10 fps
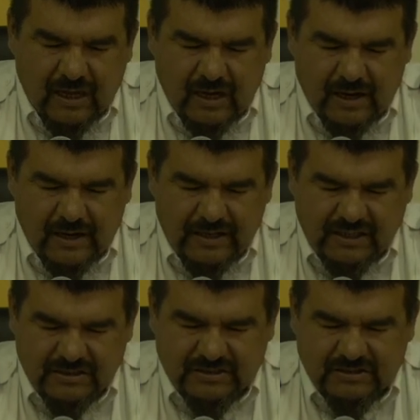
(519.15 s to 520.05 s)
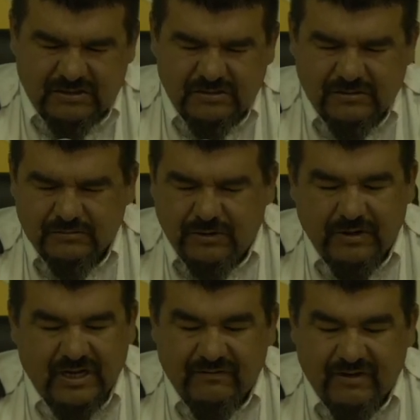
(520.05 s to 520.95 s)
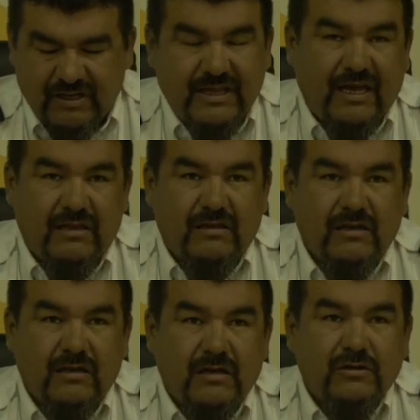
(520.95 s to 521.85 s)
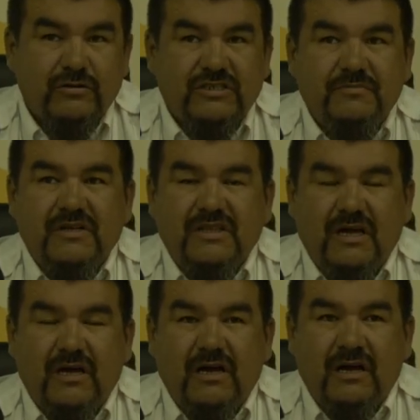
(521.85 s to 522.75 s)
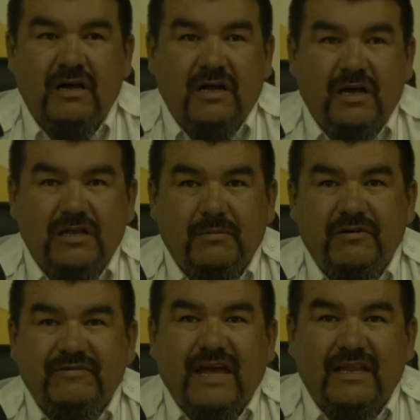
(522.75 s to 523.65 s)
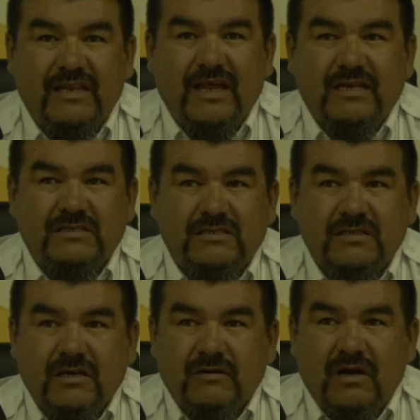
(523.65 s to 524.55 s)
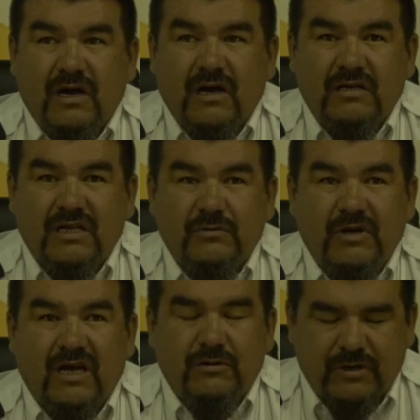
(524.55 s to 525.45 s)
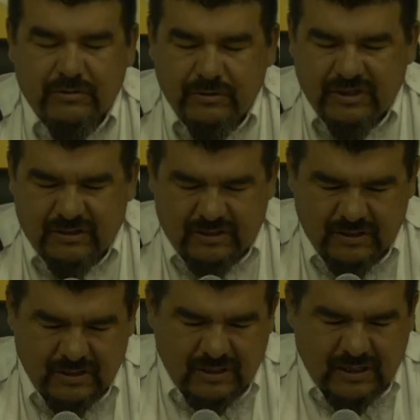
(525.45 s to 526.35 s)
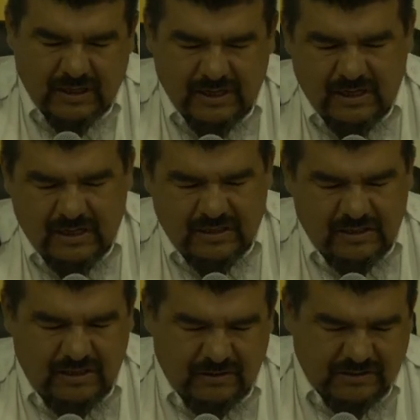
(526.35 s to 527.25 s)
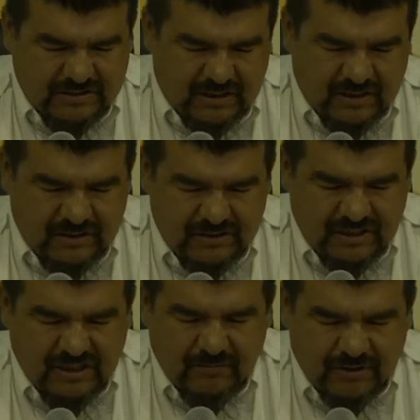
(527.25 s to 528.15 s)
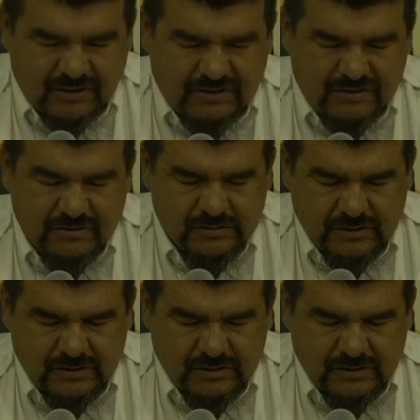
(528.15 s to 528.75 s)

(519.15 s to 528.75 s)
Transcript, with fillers: Uh, each, we were given a date to submit the number of candidates uh, that we had recruited. And here's uh, the numbers.